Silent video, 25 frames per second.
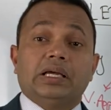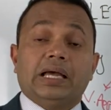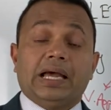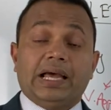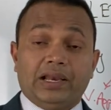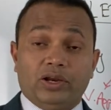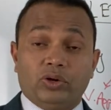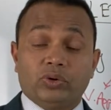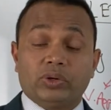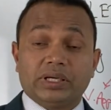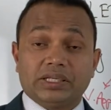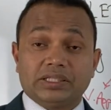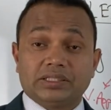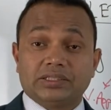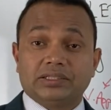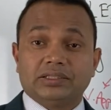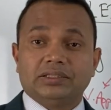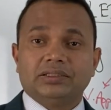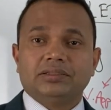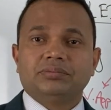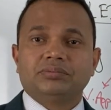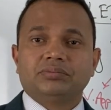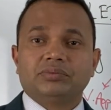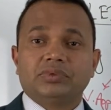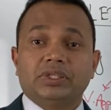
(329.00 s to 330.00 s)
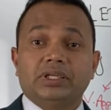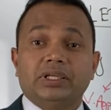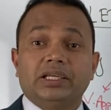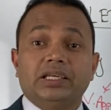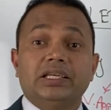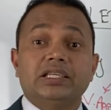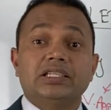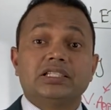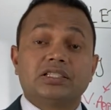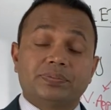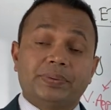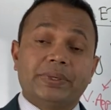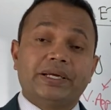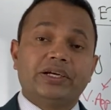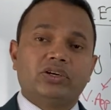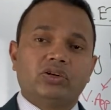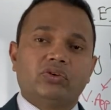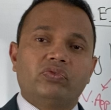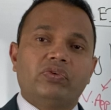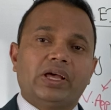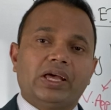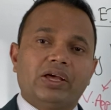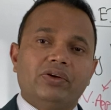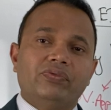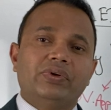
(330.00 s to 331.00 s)
allocation, in spite
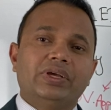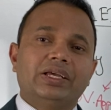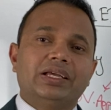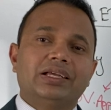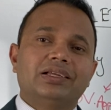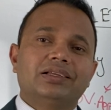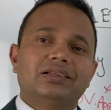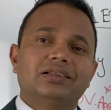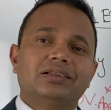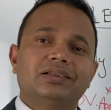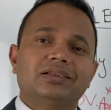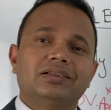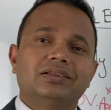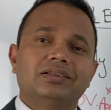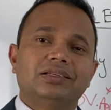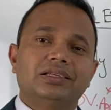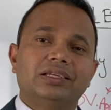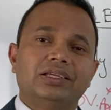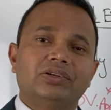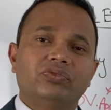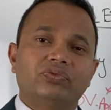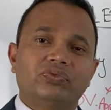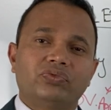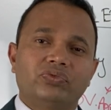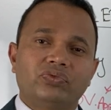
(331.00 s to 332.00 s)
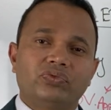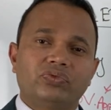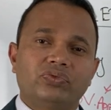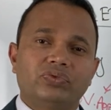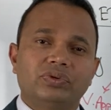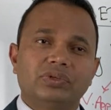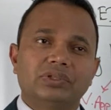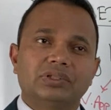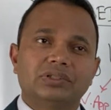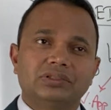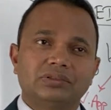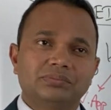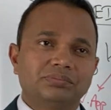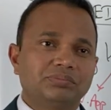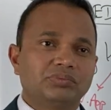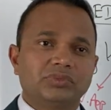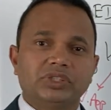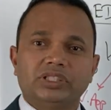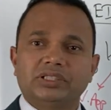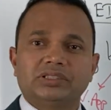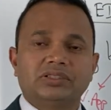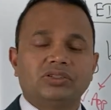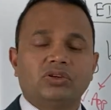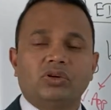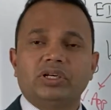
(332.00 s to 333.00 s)
of having, if
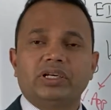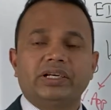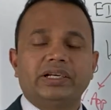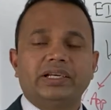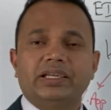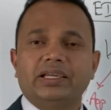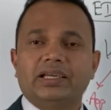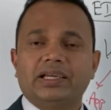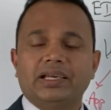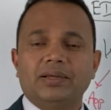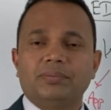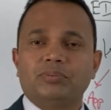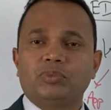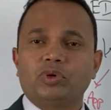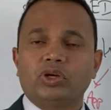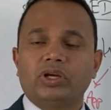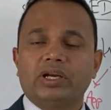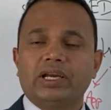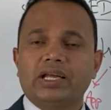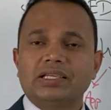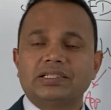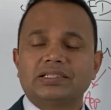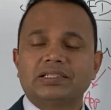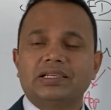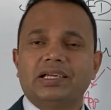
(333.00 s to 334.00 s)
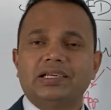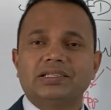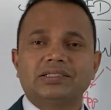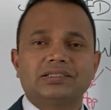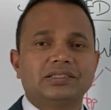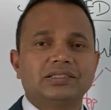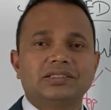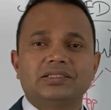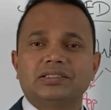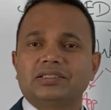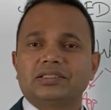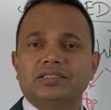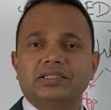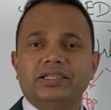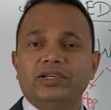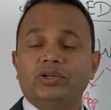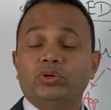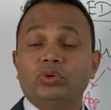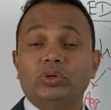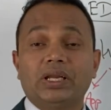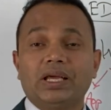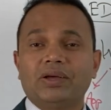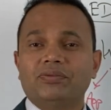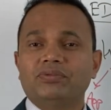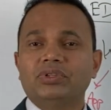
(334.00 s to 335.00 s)
it's already an employer has a license, they
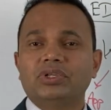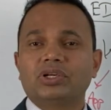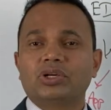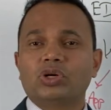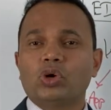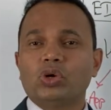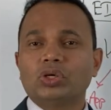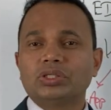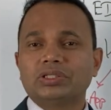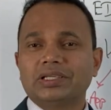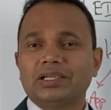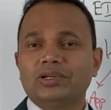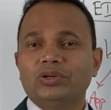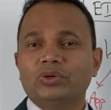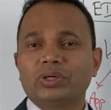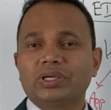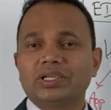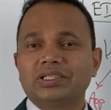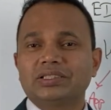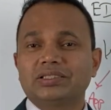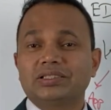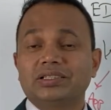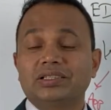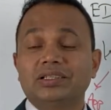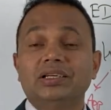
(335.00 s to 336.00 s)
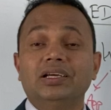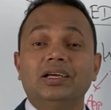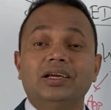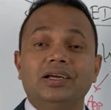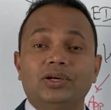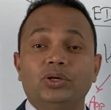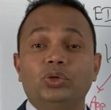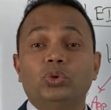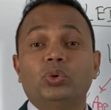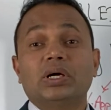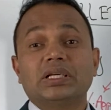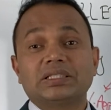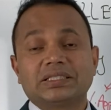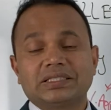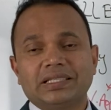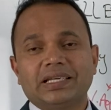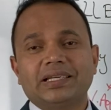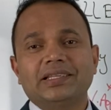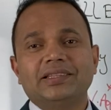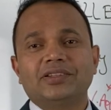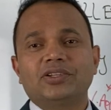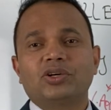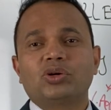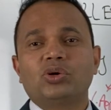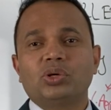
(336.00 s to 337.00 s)
don't have the cost allocation to
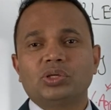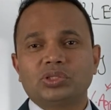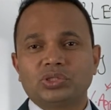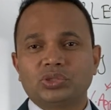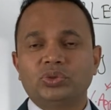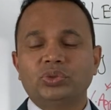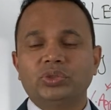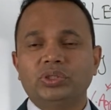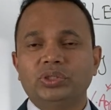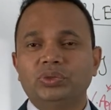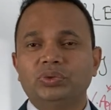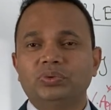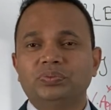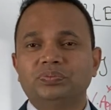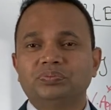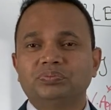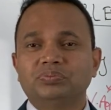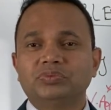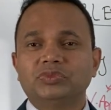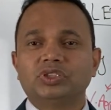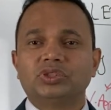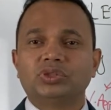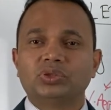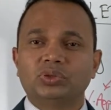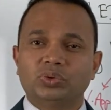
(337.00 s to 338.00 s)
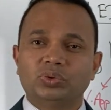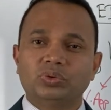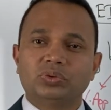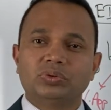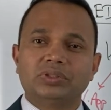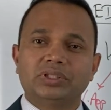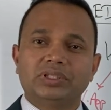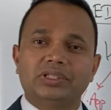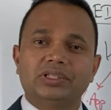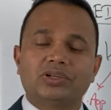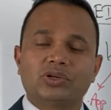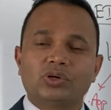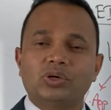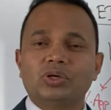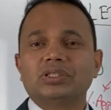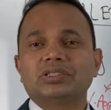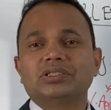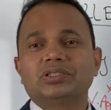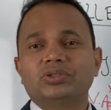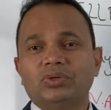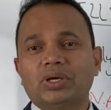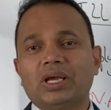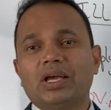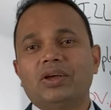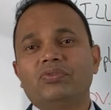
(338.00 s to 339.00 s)
assign the cost to you. So in the
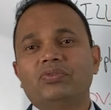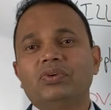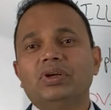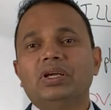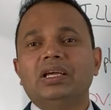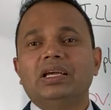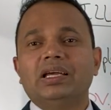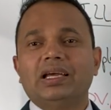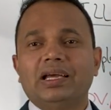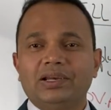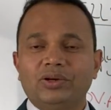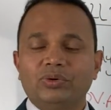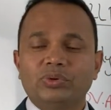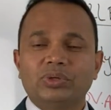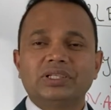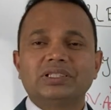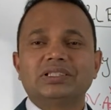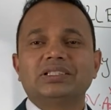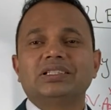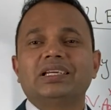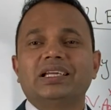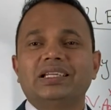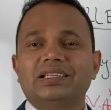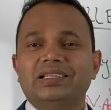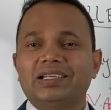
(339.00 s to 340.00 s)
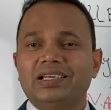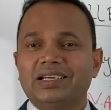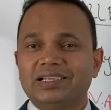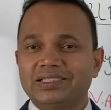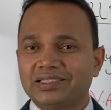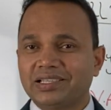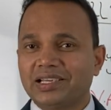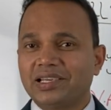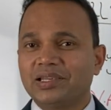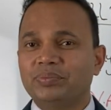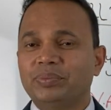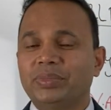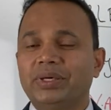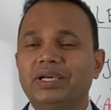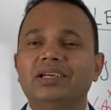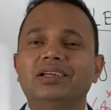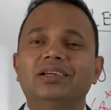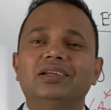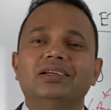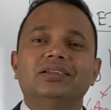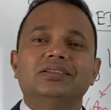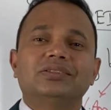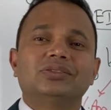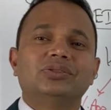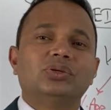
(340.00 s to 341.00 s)
cost you have allocation and then assignment.
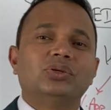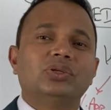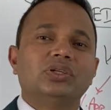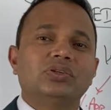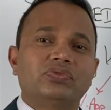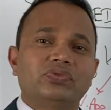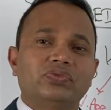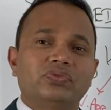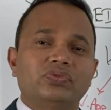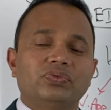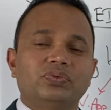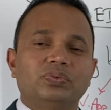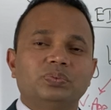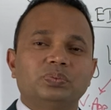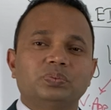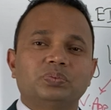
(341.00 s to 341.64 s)
So if